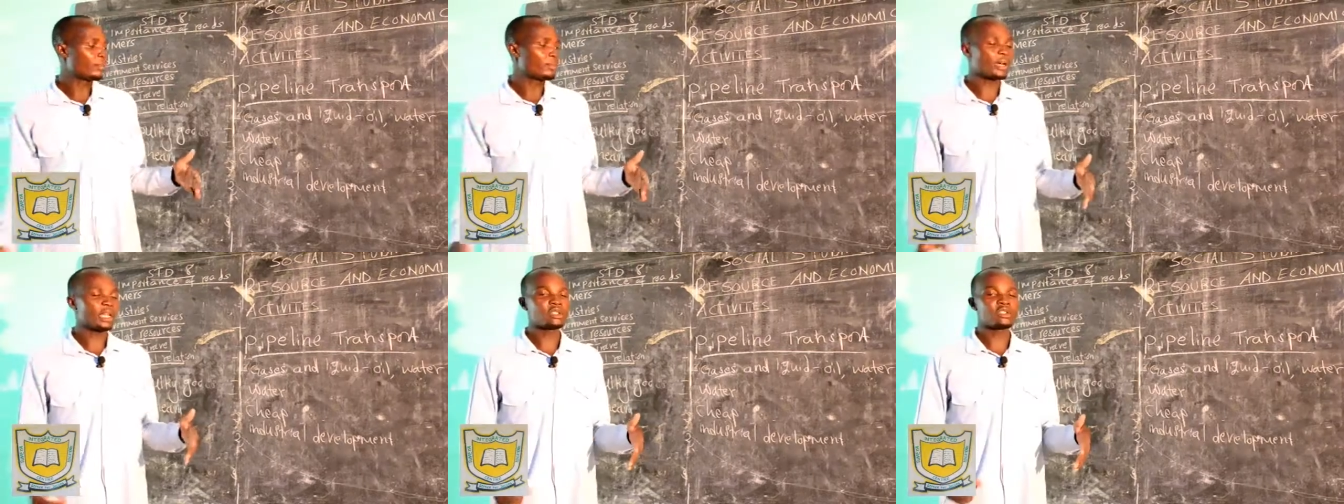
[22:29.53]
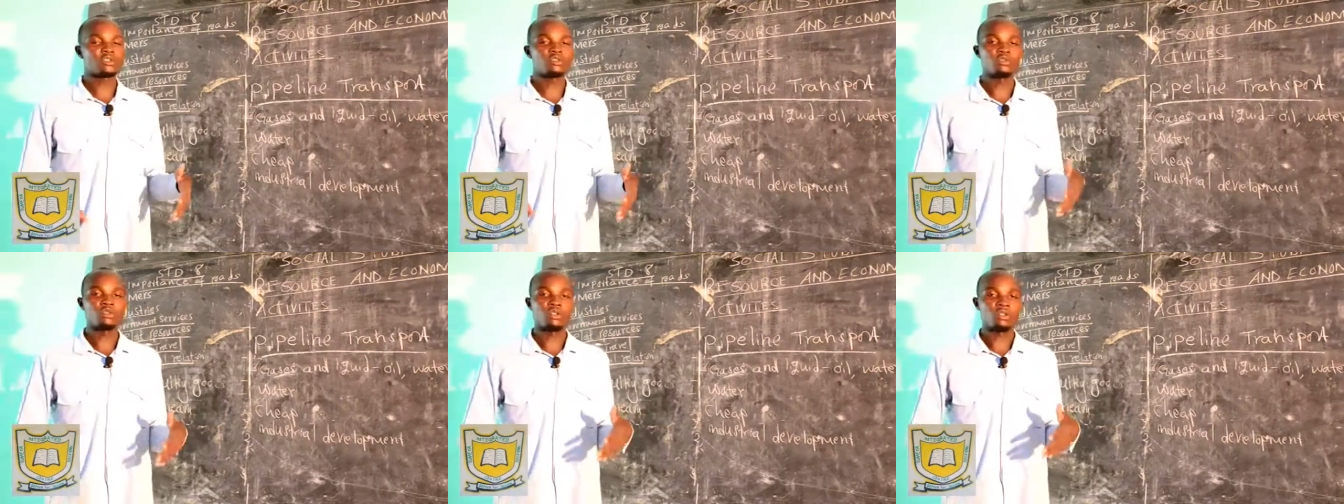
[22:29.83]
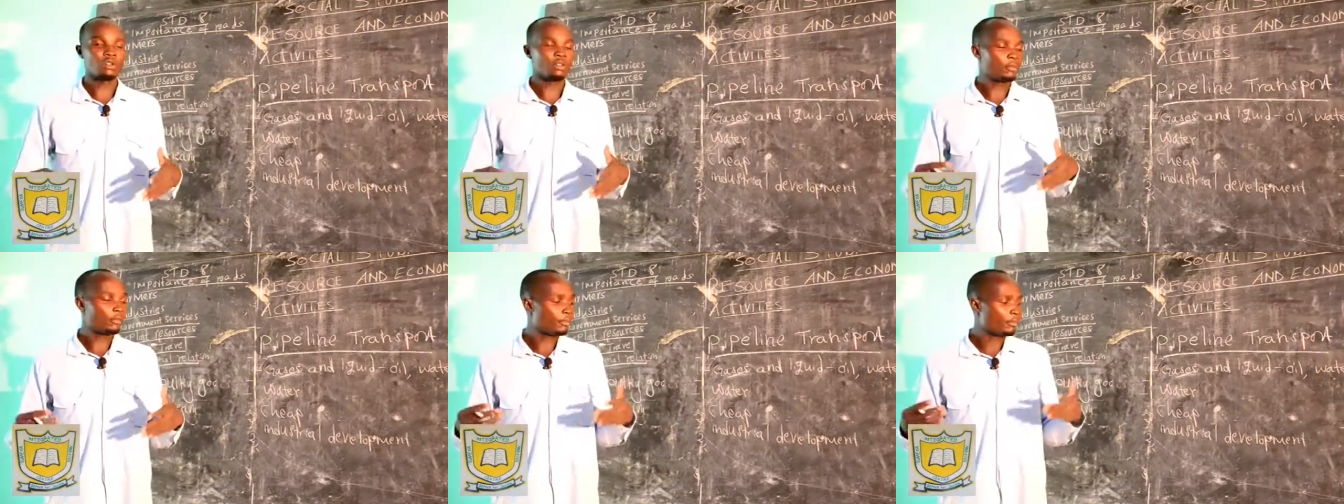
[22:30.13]
parts
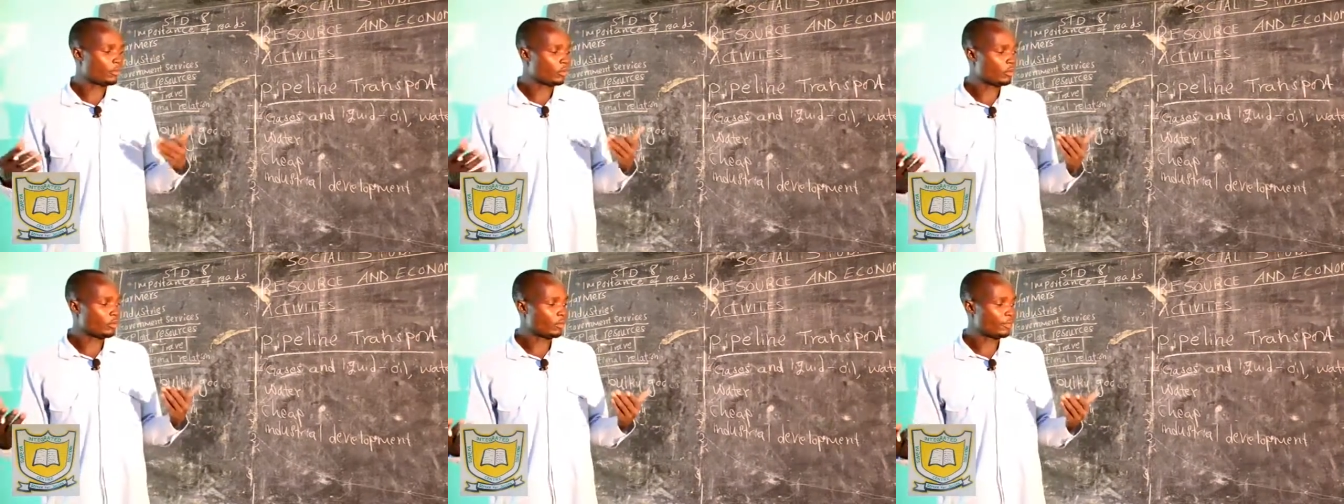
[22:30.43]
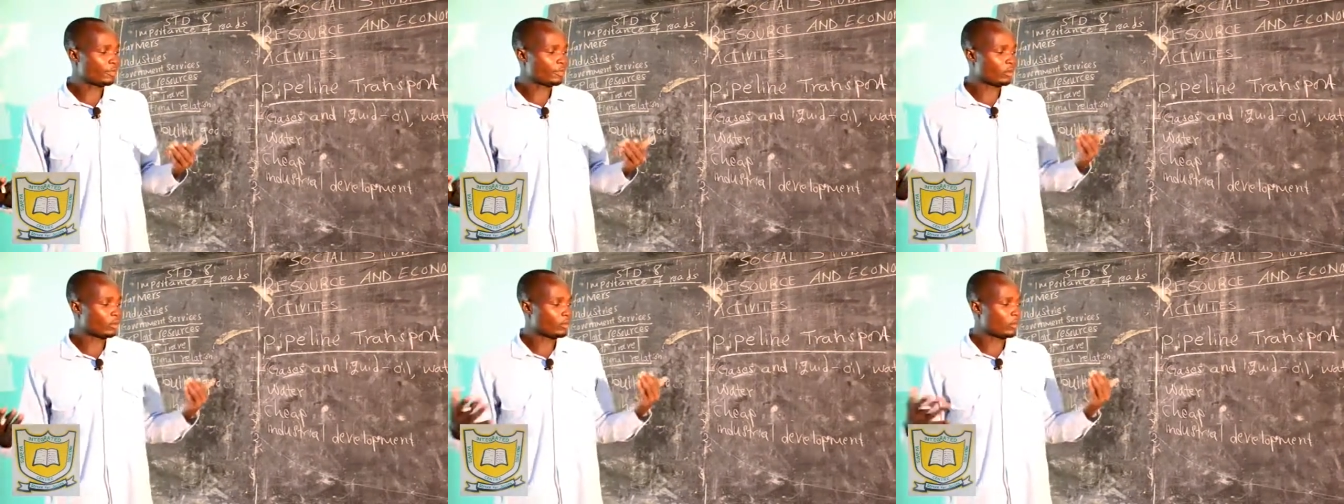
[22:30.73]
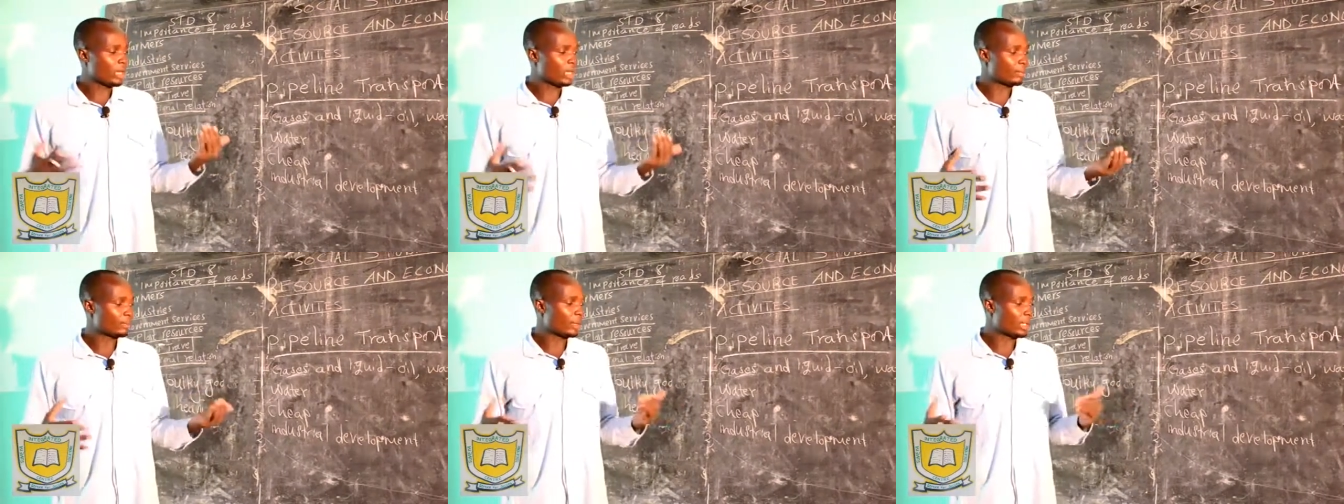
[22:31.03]
or from
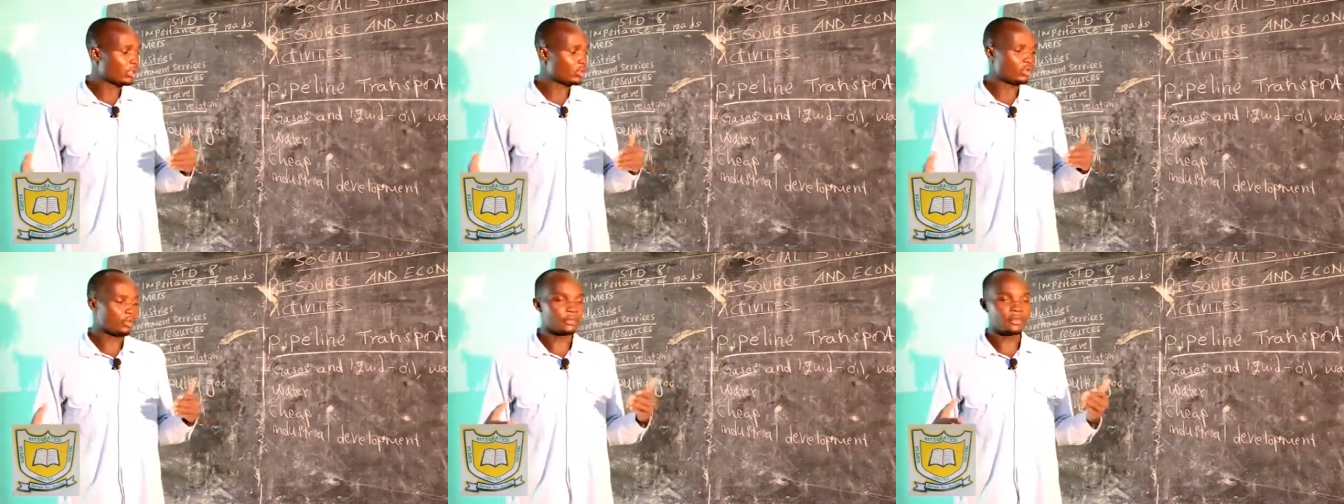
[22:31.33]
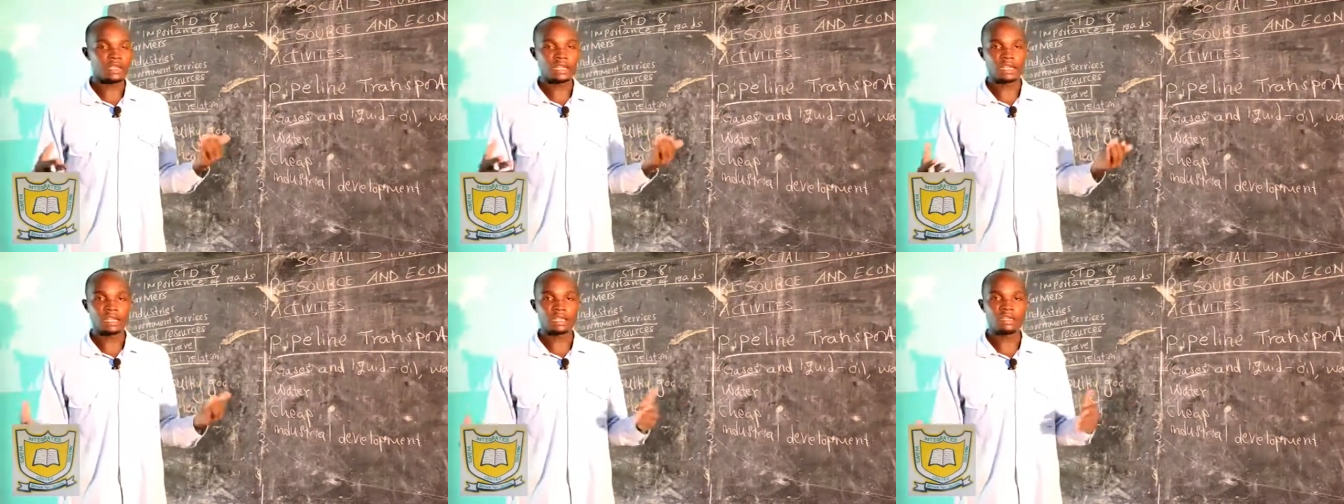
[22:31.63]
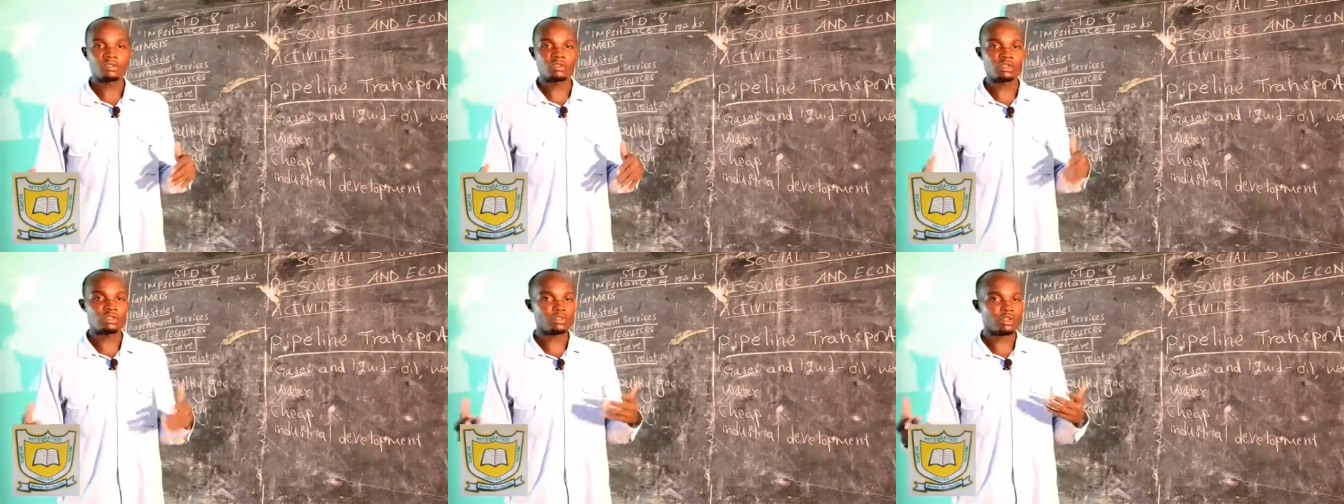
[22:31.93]
one part of the
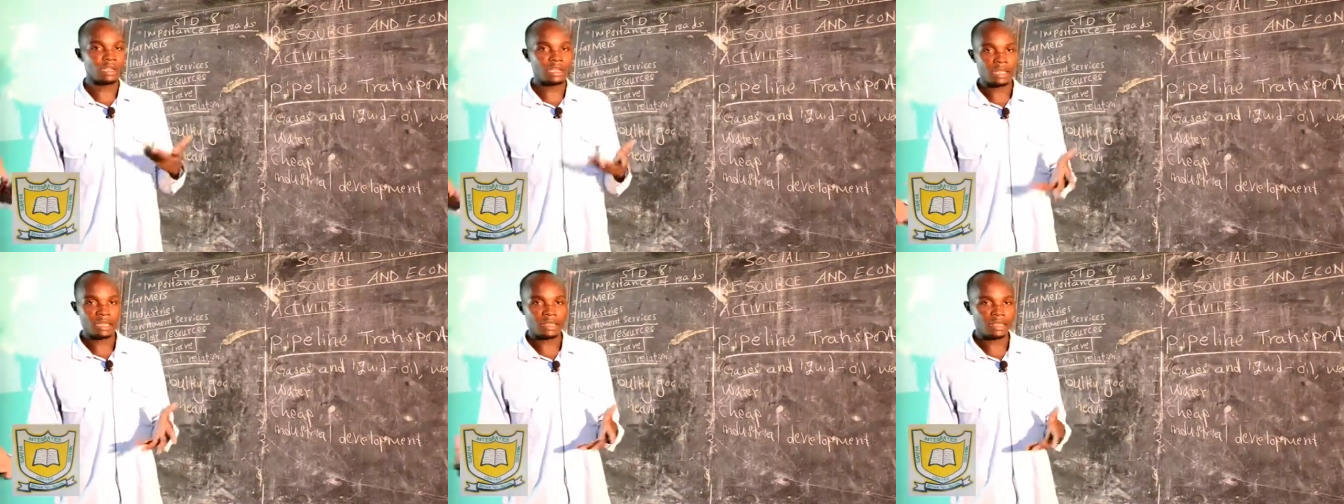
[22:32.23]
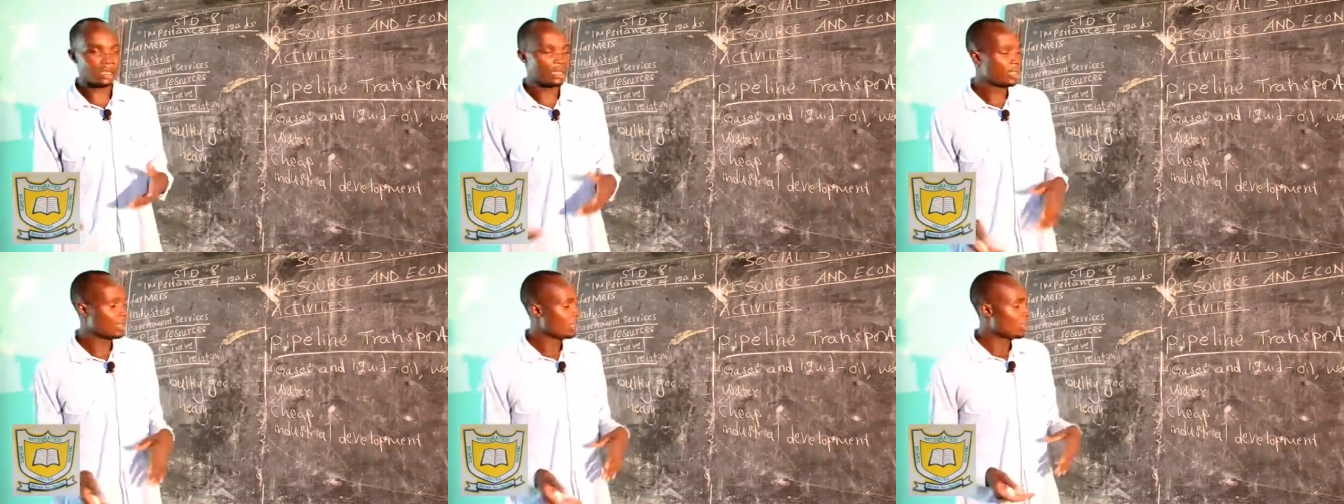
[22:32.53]
country to another.